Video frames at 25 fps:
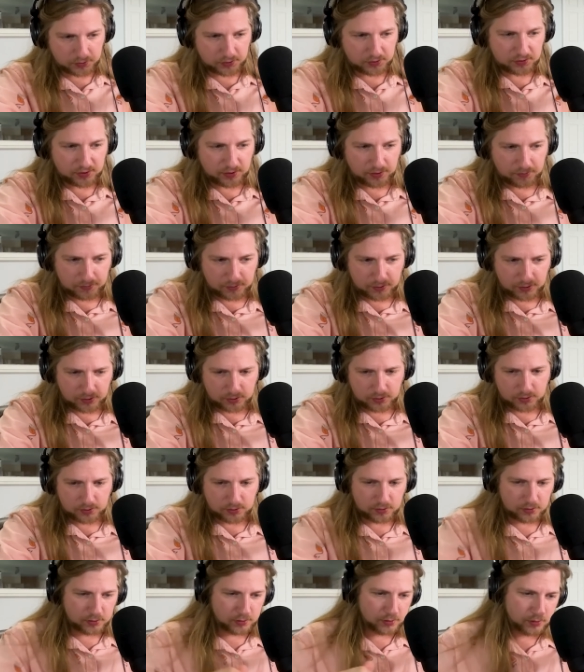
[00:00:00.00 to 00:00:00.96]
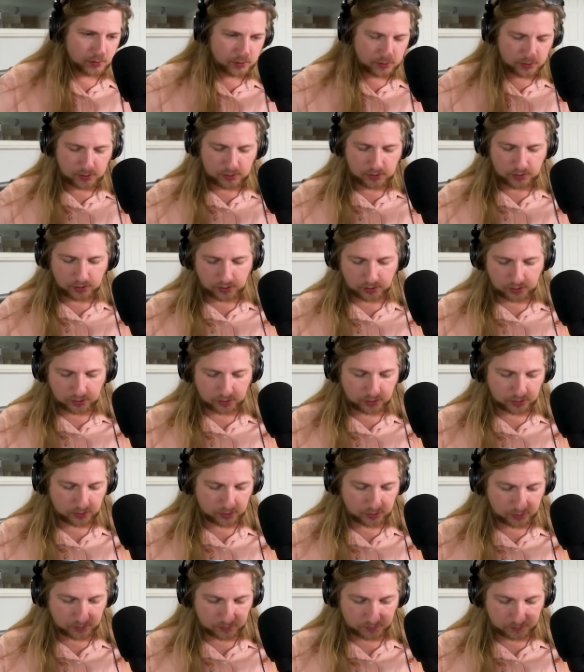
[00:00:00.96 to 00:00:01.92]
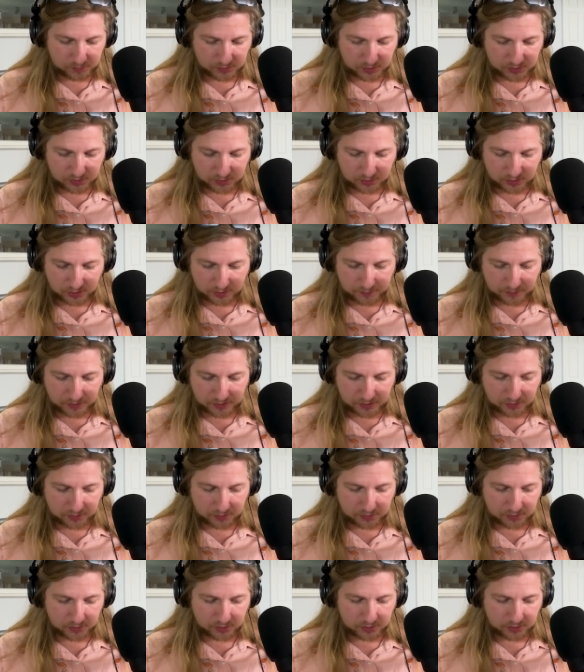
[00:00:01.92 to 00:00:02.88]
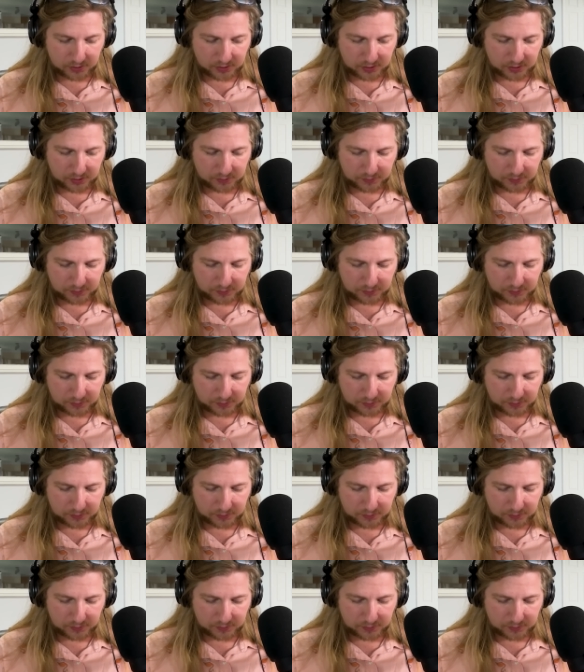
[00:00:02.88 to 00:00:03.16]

the same thing. Um, just give me another turn and I